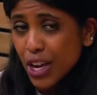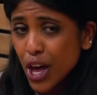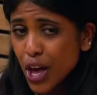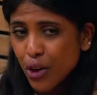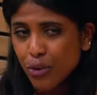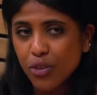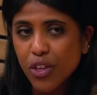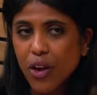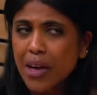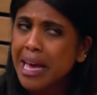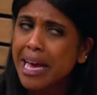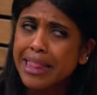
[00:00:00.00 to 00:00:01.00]
I know, so
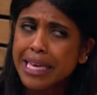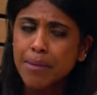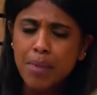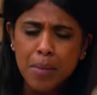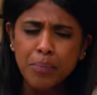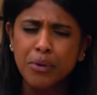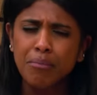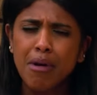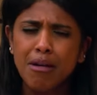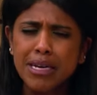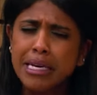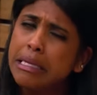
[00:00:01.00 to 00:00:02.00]
I think it might put
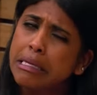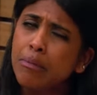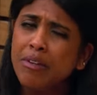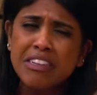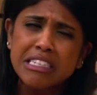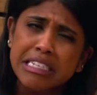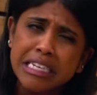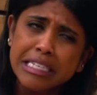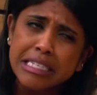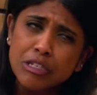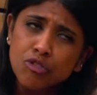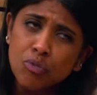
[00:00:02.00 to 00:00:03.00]
Marty in a little bit of a
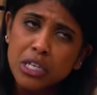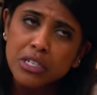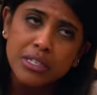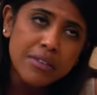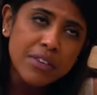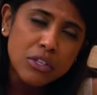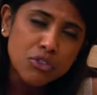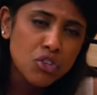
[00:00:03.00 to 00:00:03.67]
sticky situation if either